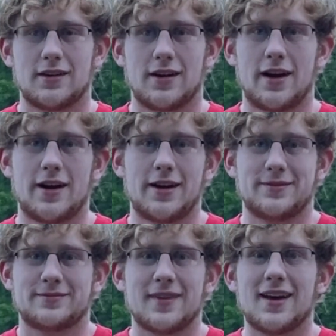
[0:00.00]
Hi,
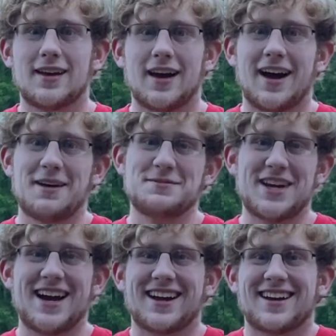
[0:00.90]
I'm
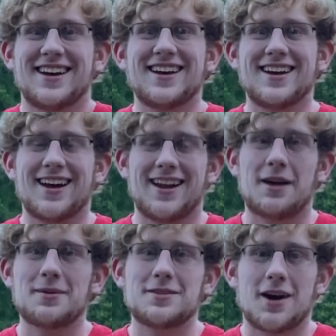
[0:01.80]
Jack, and
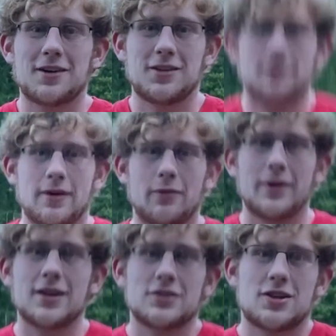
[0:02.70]
I'm going to talk to you about
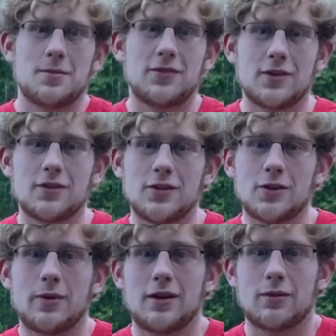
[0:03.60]
weekend trips you can
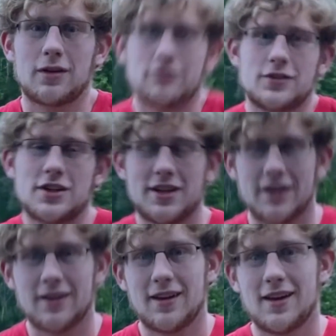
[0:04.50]
do in West
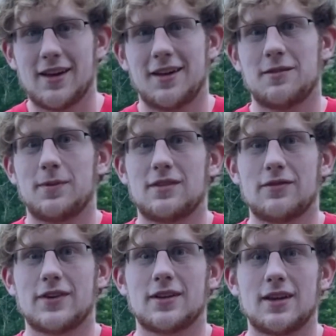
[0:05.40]
Virginia, and
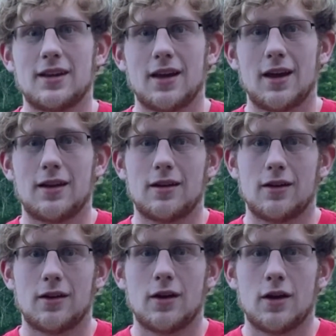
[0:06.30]
specifically in uh,
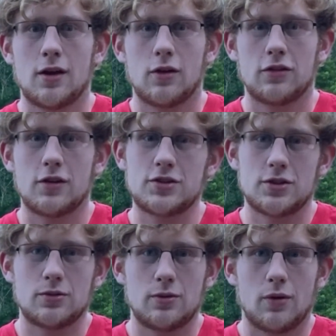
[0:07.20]

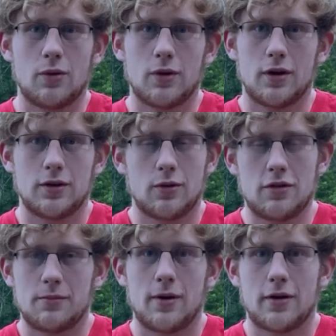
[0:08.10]
Snowshoe or
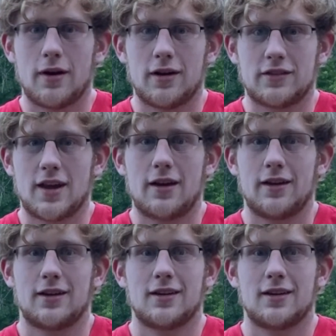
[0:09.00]
northern Pocahontas County.